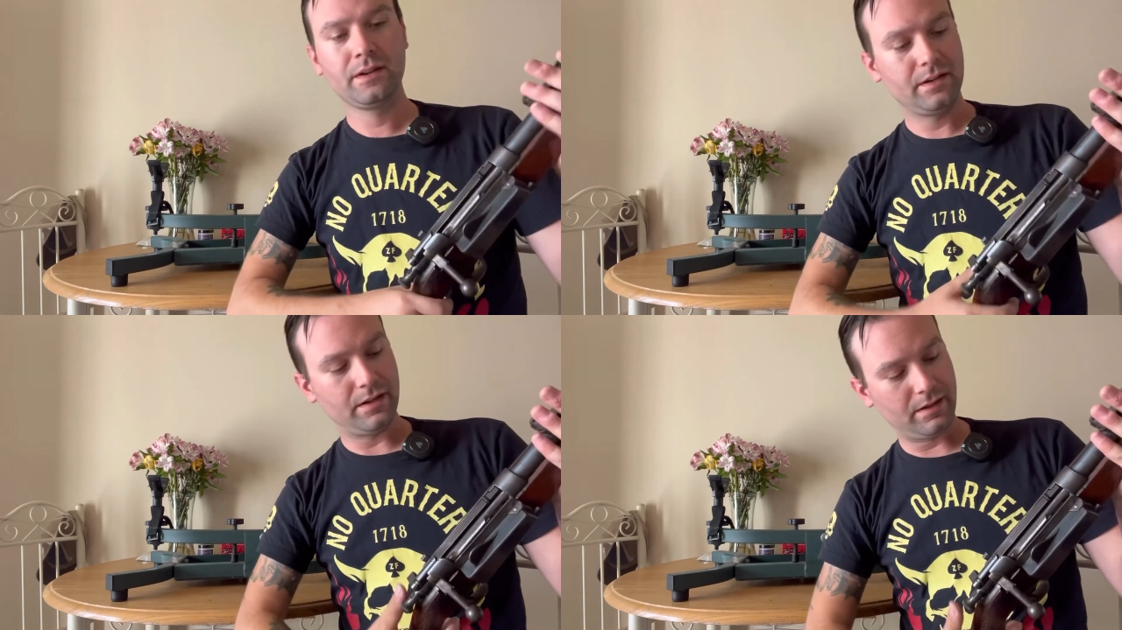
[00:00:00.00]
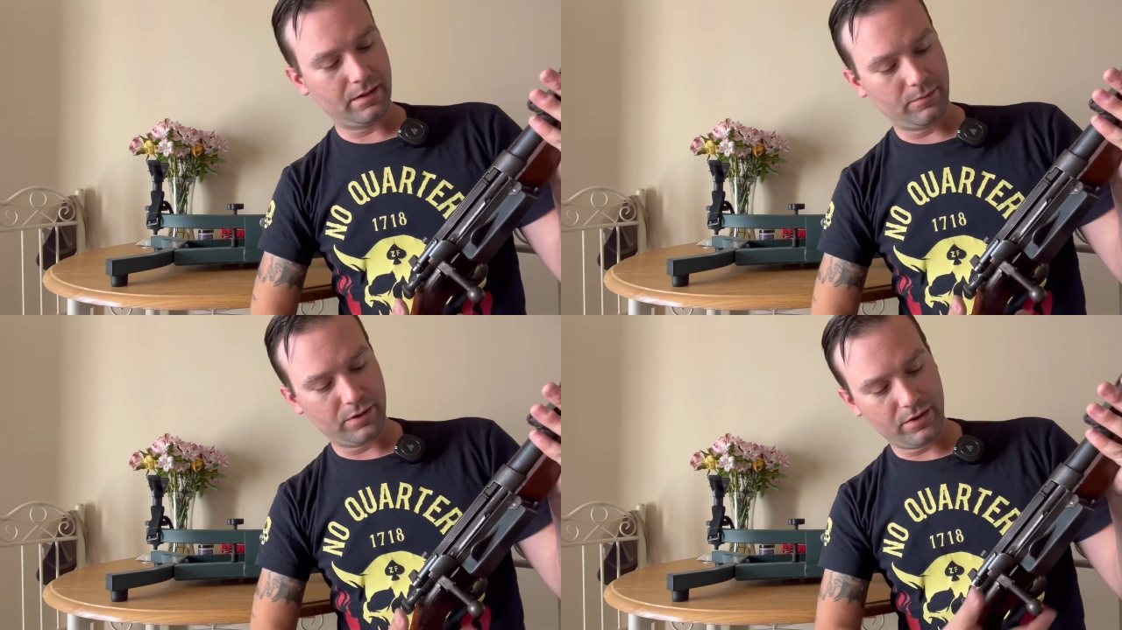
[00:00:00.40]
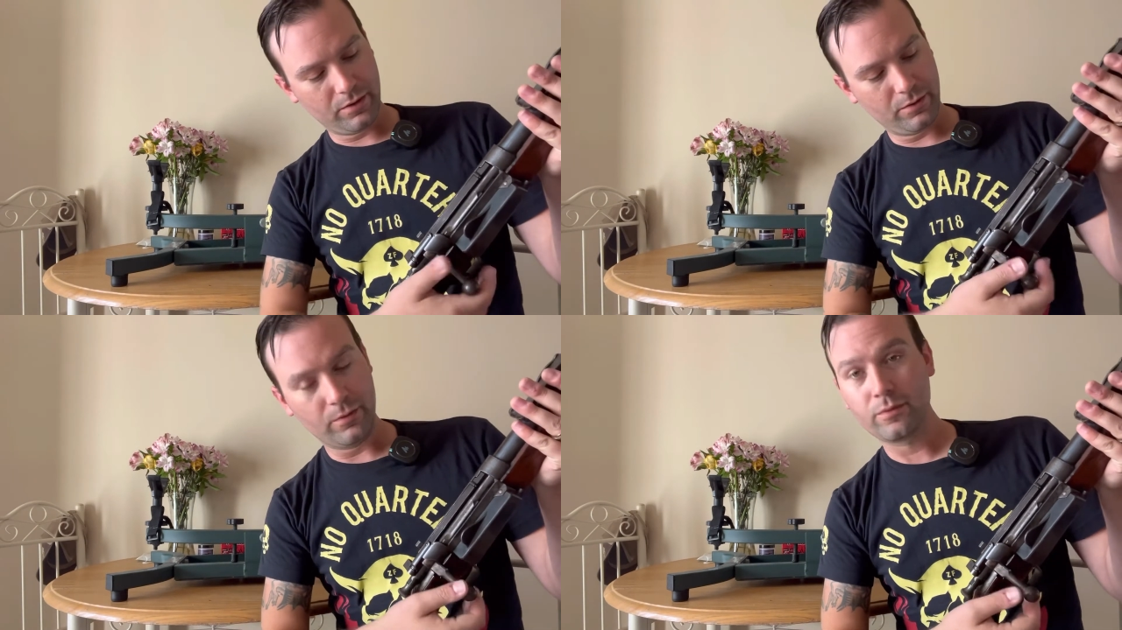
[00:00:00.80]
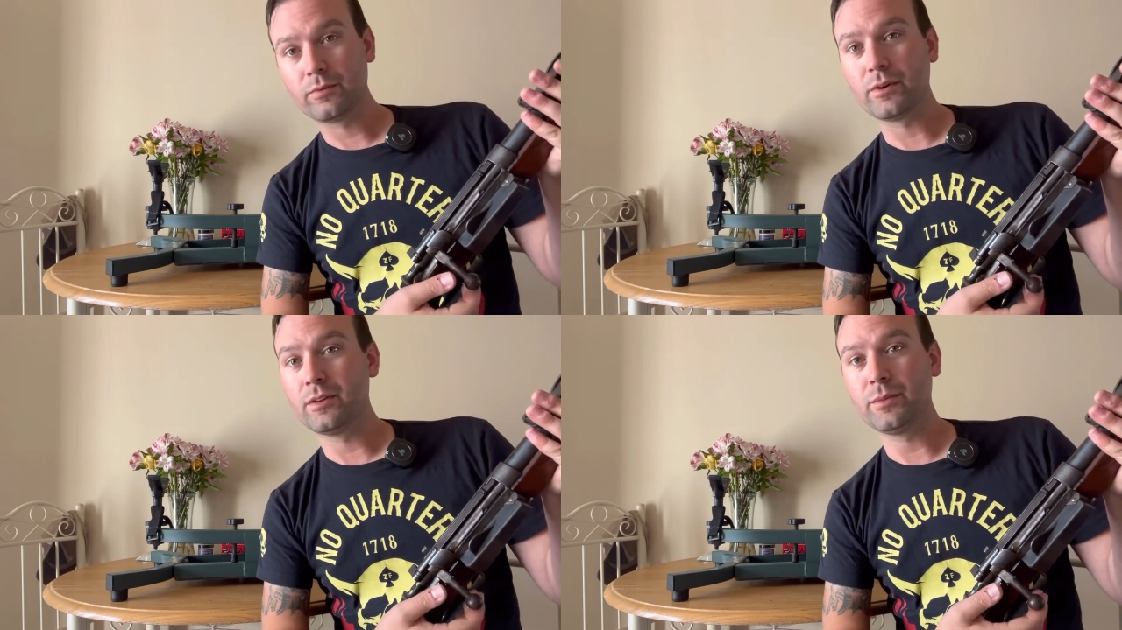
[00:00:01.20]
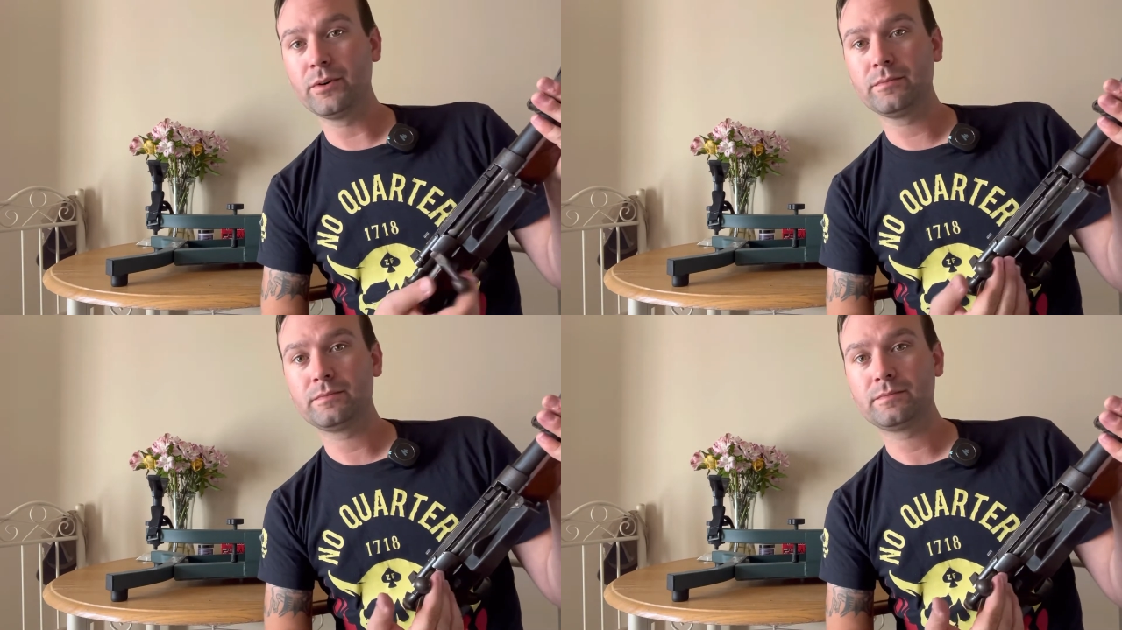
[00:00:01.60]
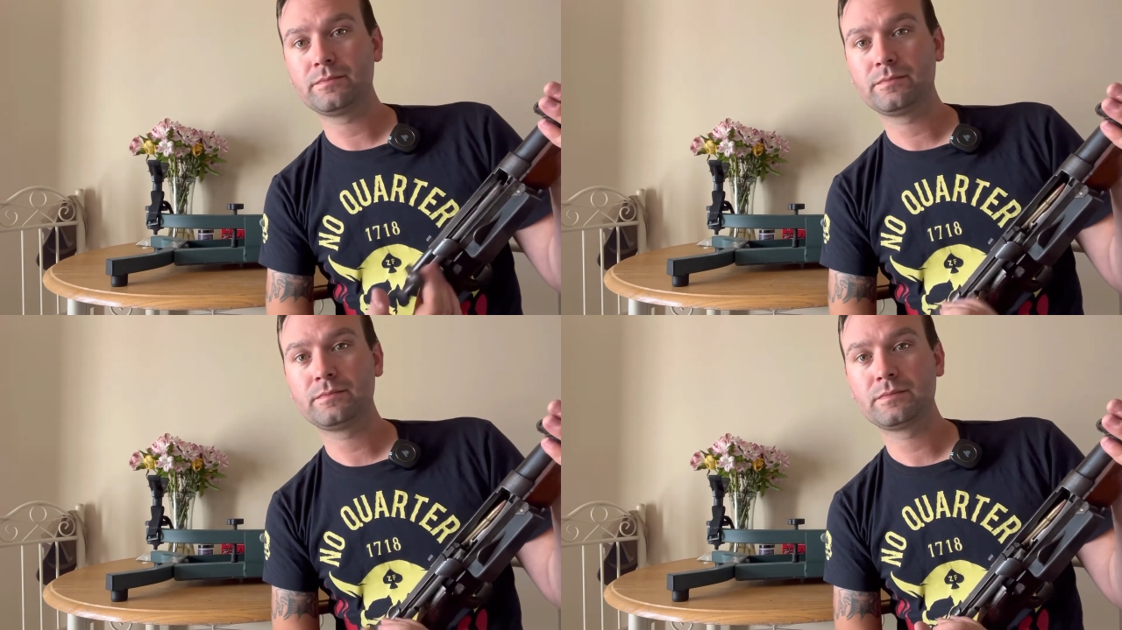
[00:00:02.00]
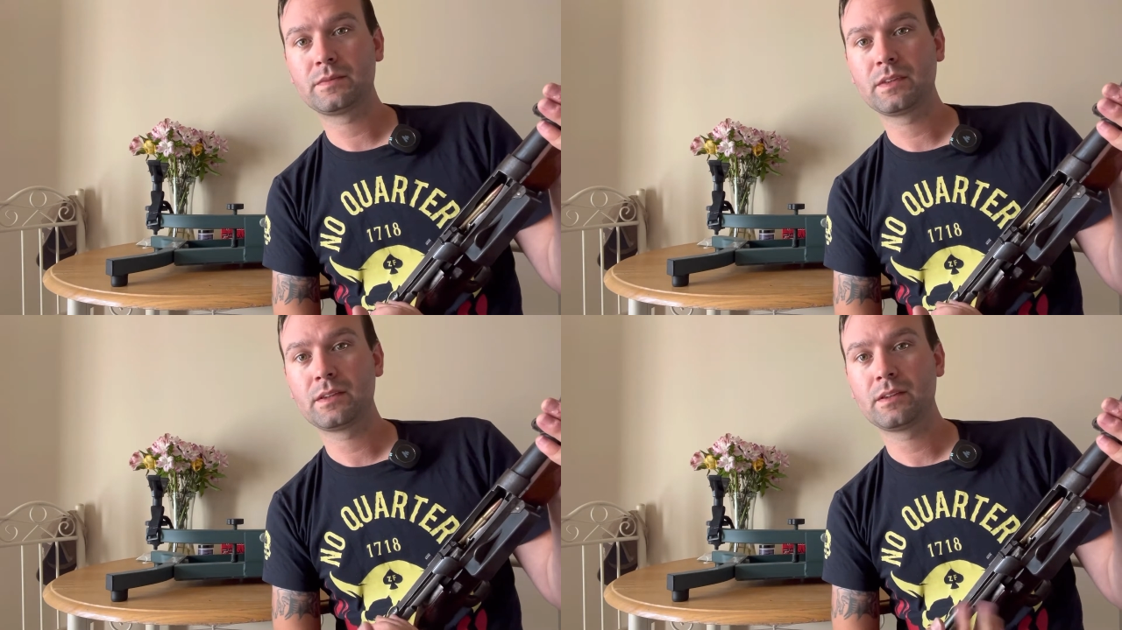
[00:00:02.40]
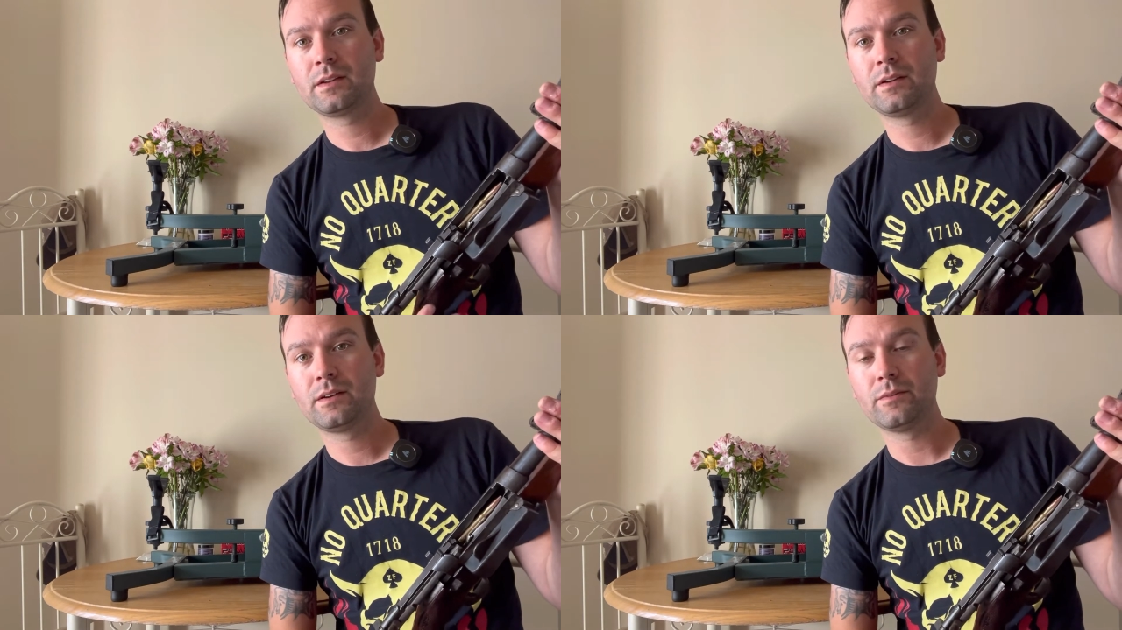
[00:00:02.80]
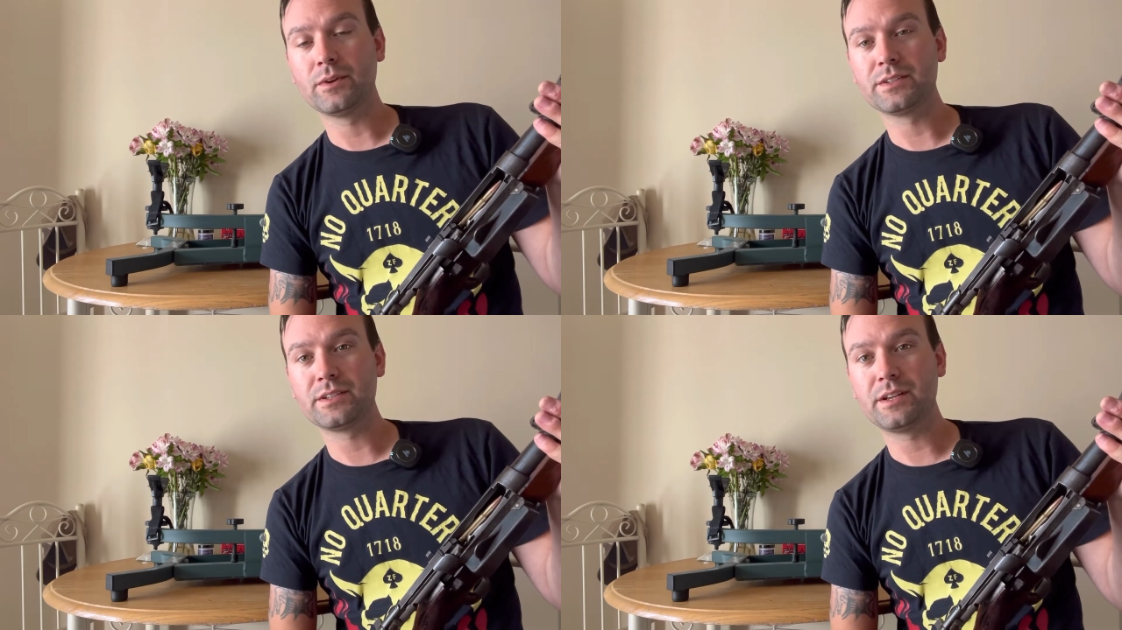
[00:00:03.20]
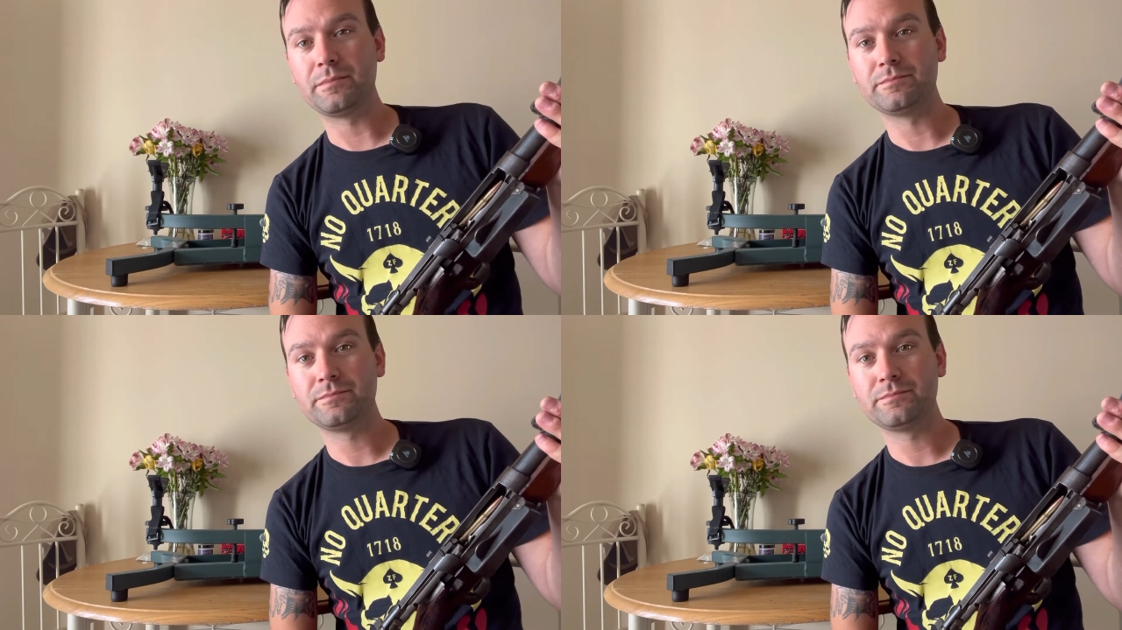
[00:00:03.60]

And then when you run the bolt, runs it in.